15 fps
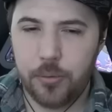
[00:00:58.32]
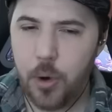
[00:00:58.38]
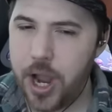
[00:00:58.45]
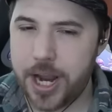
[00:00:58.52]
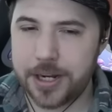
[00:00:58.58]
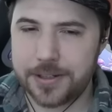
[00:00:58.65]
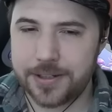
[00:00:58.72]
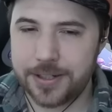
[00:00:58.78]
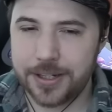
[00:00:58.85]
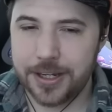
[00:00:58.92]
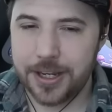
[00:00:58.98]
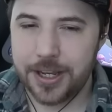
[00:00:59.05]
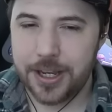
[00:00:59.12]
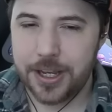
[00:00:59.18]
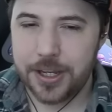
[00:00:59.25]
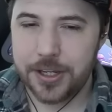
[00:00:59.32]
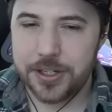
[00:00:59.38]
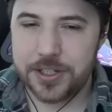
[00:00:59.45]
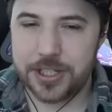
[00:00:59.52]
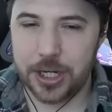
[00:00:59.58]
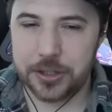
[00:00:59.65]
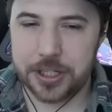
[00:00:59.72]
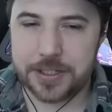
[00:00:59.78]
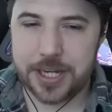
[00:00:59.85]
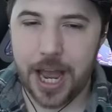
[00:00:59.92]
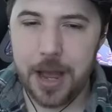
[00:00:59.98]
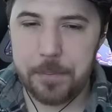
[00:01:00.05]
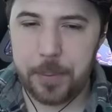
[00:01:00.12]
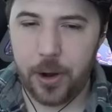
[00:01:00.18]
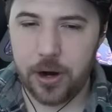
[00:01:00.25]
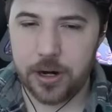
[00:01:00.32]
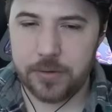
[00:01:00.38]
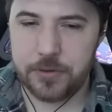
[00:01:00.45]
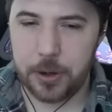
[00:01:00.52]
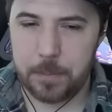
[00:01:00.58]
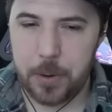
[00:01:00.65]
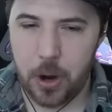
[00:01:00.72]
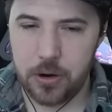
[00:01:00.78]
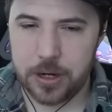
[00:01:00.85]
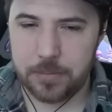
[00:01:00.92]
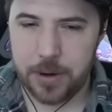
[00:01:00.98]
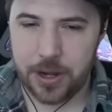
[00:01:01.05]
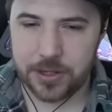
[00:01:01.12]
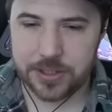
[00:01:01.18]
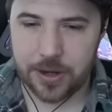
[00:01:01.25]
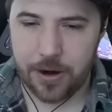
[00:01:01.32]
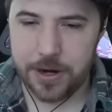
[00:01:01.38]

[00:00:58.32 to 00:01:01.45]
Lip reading: Wait, so the top part of your Pokeballs